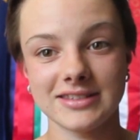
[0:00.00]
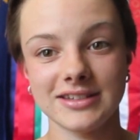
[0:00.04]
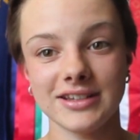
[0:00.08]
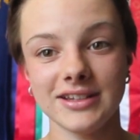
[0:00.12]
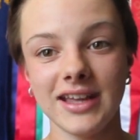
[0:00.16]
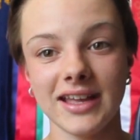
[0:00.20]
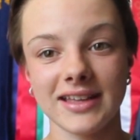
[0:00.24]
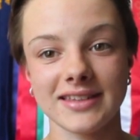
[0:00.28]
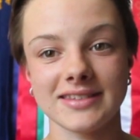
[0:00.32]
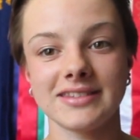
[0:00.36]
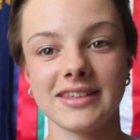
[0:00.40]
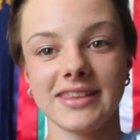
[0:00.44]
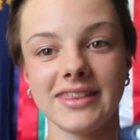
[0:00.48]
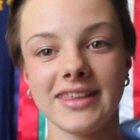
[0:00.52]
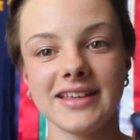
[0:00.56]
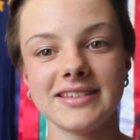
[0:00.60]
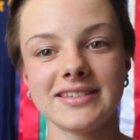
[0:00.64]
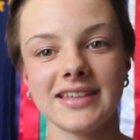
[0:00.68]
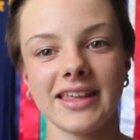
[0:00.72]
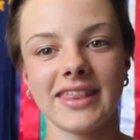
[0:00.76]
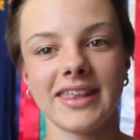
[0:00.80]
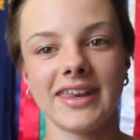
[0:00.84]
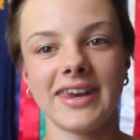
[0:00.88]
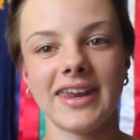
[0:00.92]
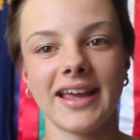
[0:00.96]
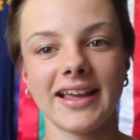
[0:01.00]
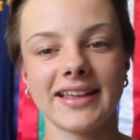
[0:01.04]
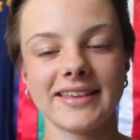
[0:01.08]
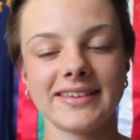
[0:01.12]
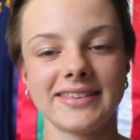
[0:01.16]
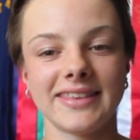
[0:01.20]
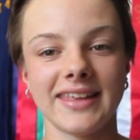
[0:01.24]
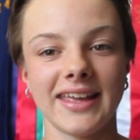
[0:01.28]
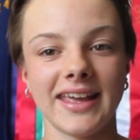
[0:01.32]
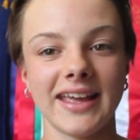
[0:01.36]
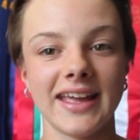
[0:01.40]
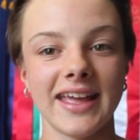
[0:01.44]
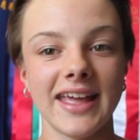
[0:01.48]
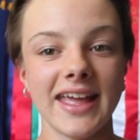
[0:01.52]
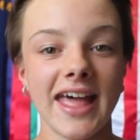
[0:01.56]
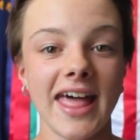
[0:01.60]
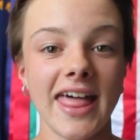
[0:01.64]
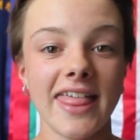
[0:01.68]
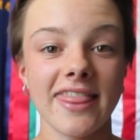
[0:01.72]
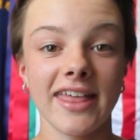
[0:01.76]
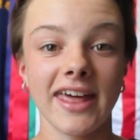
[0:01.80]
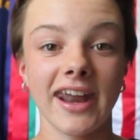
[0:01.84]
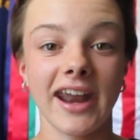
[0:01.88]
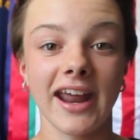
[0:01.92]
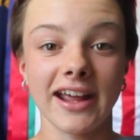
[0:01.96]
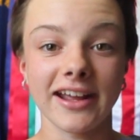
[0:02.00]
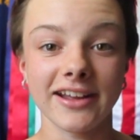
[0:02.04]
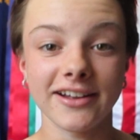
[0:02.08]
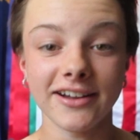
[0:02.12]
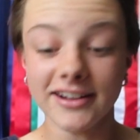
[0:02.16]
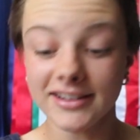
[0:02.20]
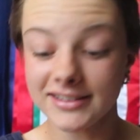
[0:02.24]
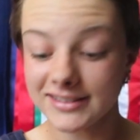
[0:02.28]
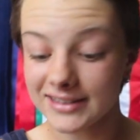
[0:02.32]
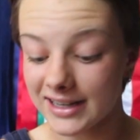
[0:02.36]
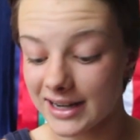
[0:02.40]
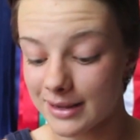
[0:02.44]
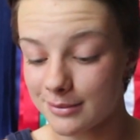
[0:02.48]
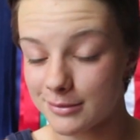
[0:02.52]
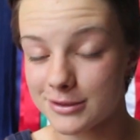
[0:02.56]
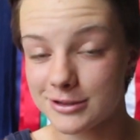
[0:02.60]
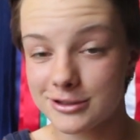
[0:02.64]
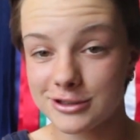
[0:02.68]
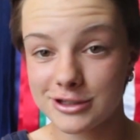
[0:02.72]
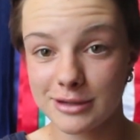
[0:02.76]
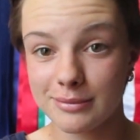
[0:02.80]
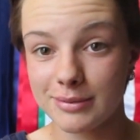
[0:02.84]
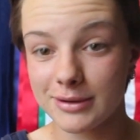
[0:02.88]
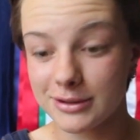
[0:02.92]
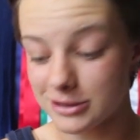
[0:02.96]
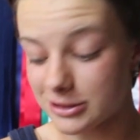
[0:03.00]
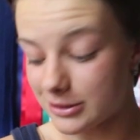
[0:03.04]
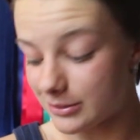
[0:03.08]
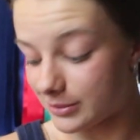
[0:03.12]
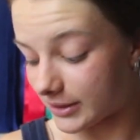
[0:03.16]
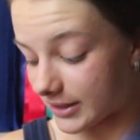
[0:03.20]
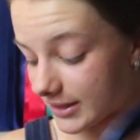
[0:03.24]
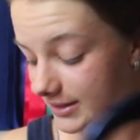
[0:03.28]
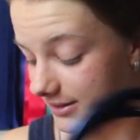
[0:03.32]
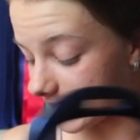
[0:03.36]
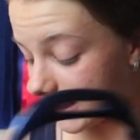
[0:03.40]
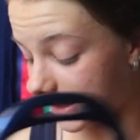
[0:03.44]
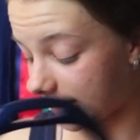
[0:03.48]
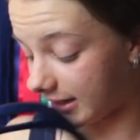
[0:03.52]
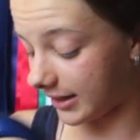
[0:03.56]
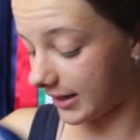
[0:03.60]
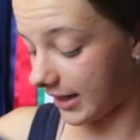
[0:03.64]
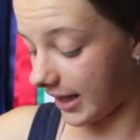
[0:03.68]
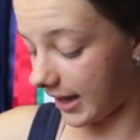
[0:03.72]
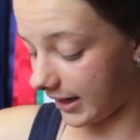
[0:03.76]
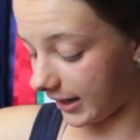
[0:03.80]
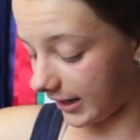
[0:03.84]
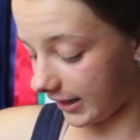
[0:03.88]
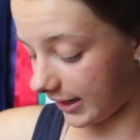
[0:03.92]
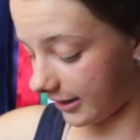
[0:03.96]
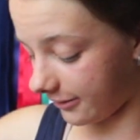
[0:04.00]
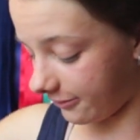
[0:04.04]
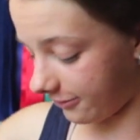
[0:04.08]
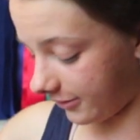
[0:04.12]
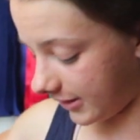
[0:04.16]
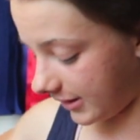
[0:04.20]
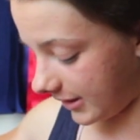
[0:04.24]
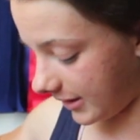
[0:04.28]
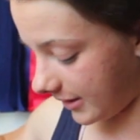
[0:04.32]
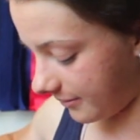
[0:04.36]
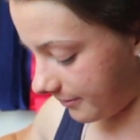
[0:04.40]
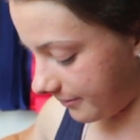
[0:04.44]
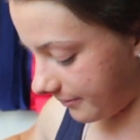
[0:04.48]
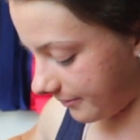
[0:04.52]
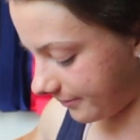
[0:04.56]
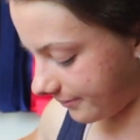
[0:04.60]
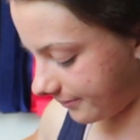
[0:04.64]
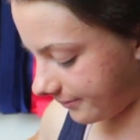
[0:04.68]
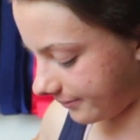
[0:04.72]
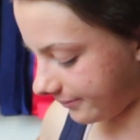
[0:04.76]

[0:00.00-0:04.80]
So yeah, so these are the next thing that I got, and I'm super super excited and in love with them.